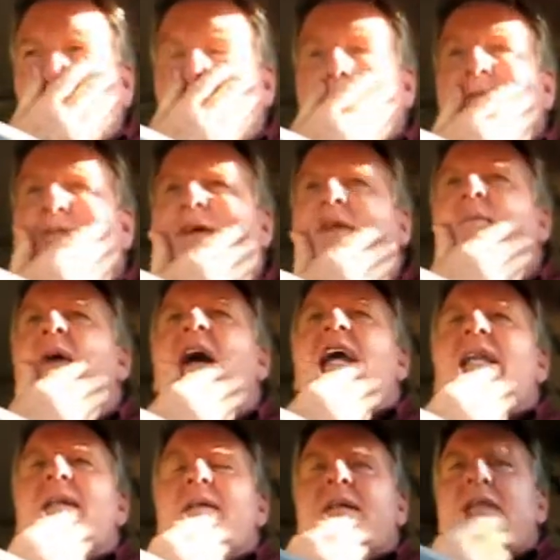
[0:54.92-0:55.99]
But a friend of
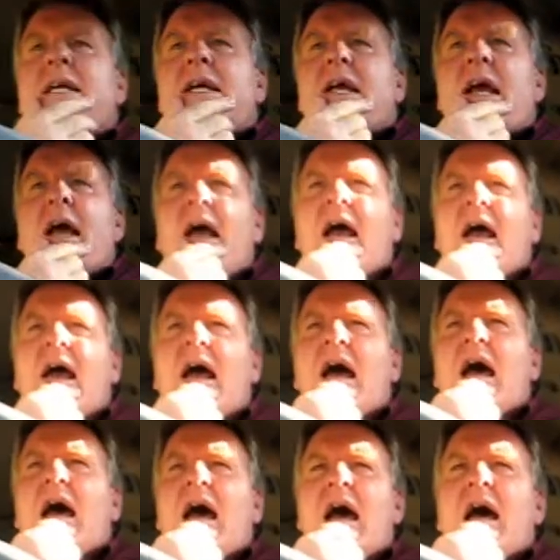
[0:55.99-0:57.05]
mine
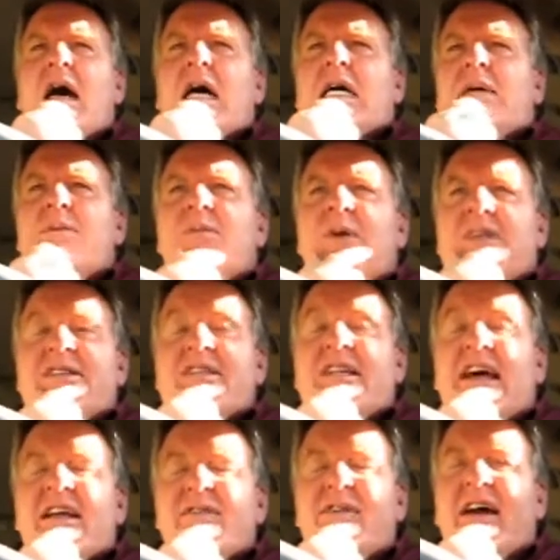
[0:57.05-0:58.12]
wasn't
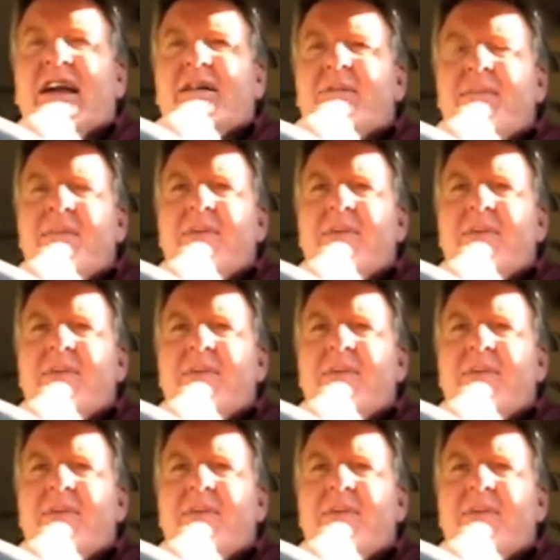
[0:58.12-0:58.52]
satisfied.